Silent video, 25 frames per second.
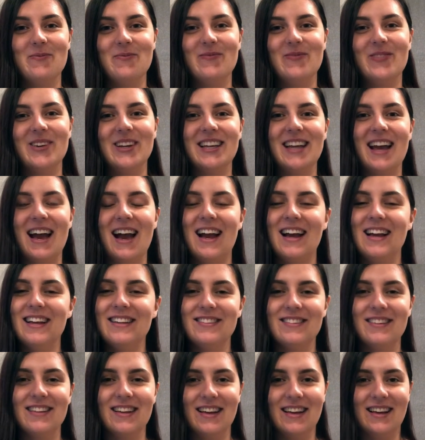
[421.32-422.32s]
but yeah,
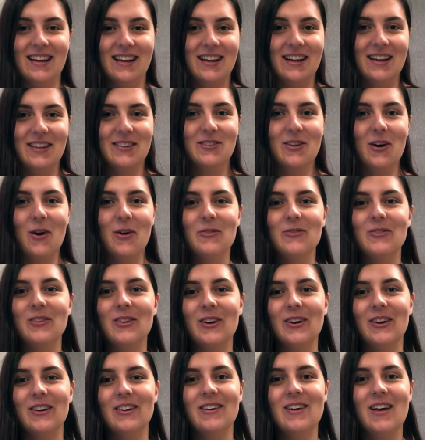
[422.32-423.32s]
it's all for
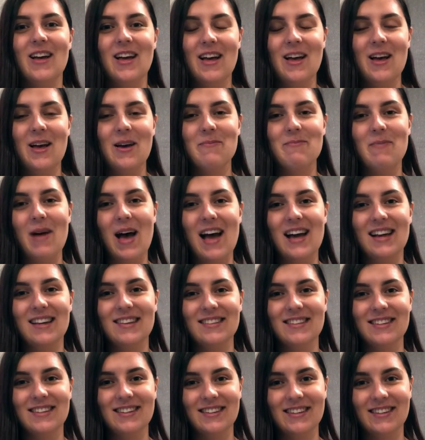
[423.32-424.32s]
the
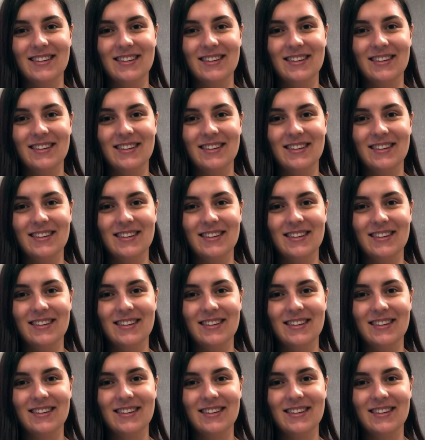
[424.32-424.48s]
best.